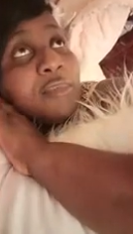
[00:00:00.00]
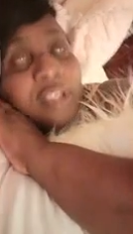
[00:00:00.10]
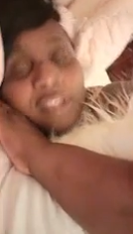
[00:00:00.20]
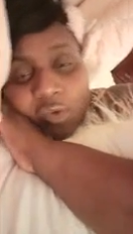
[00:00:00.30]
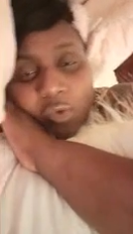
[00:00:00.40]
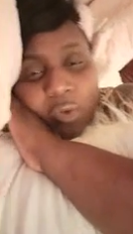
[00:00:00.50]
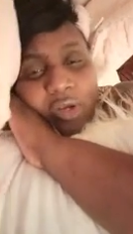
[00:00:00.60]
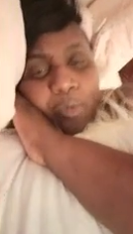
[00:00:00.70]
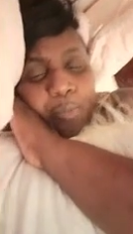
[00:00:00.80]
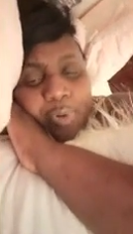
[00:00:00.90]
It's
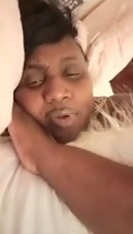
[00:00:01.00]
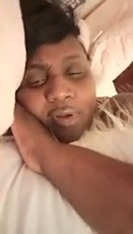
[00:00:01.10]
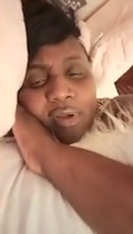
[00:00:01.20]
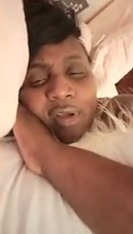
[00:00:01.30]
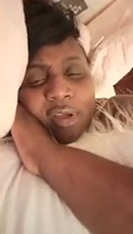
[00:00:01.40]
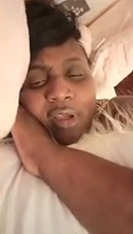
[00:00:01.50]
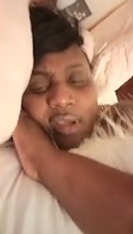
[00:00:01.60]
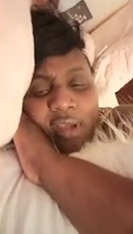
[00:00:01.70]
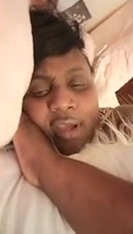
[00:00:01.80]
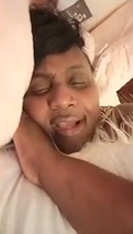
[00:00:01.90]
quick up.
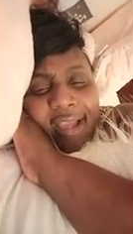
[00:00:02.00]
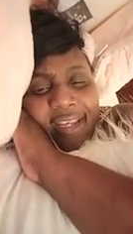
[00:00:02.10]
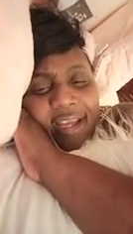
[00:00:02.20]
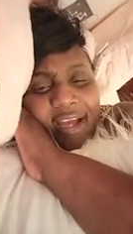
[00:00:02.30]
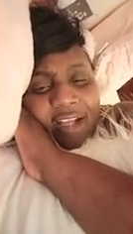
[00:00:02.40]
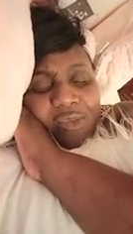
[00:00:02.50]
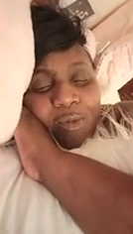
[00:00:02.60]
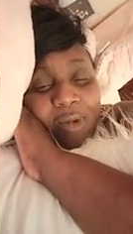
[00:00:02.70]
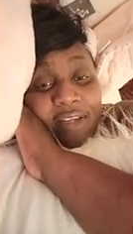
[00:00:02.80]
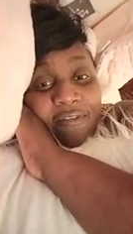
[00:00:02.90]
I know
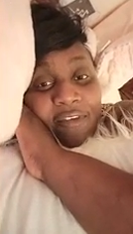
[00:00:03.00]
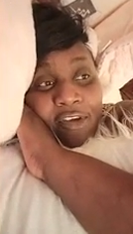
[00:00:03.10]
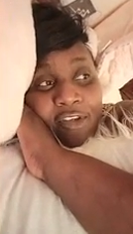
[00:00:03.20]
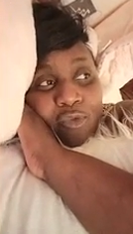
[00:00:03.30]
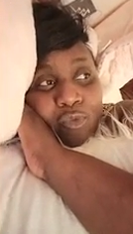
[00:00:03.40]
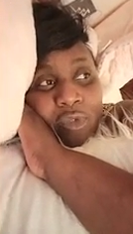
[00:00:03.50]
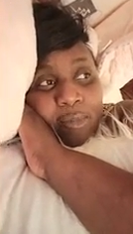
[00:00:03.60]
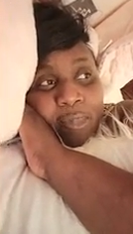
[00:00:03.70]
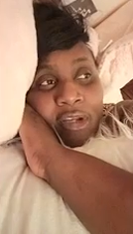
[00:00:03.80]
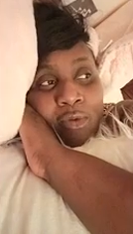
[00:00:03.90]
October the first
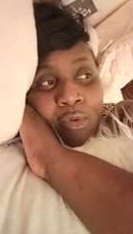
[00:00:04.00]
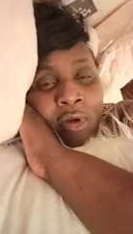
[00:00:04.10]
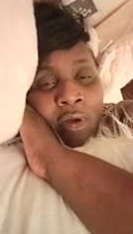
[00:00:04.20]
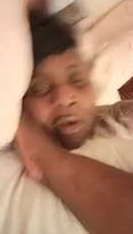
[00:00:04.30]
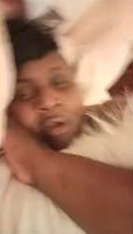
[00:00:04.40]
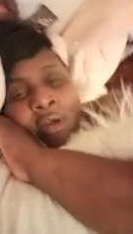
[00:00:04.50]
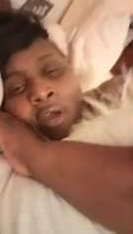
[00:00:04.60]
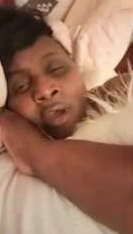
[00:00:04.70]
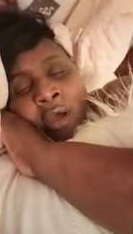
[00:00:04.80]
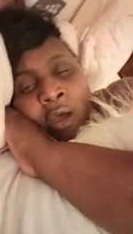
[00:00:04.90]
week, I don't know.
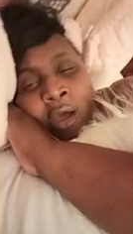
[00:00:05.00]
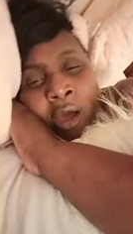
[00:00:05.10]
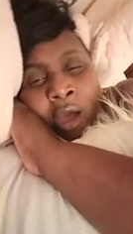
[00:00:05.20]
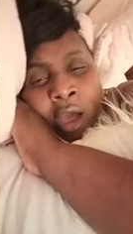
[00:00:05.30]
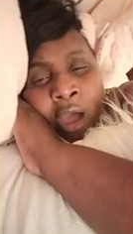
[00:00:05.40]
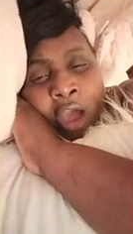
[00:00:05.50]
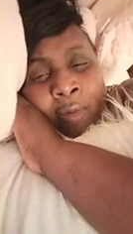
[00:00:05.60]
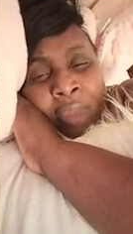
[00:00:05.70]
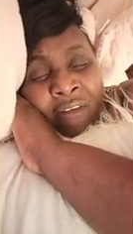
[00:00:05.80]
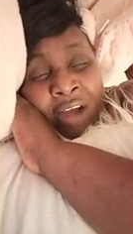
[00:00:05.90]

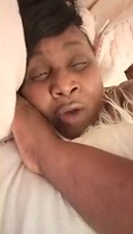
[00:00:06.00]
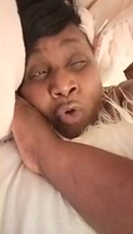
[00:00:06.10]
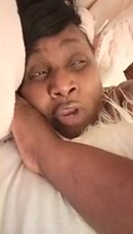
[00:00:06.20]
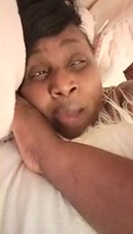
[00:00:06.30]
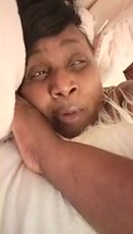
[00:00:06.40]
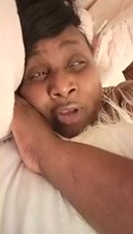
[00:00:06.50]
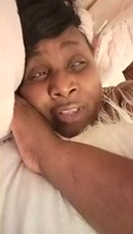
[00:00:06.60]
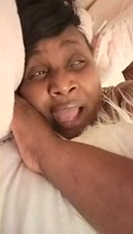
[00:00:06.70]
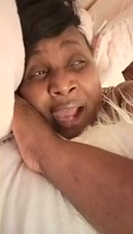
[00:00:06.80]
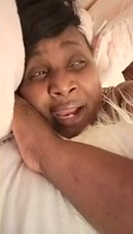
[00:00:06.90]
I be about good about
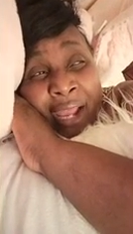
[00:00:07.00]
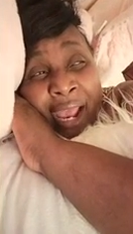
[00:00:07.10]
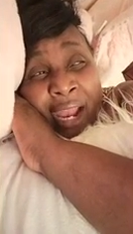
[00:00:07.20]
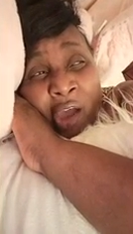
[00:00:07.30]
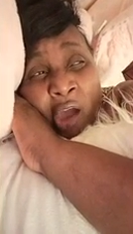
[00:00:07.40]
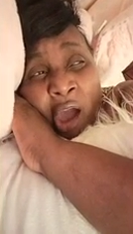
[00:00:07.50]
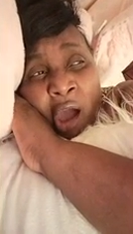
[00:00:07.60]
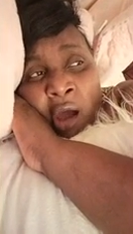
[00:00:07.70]
all that, you know.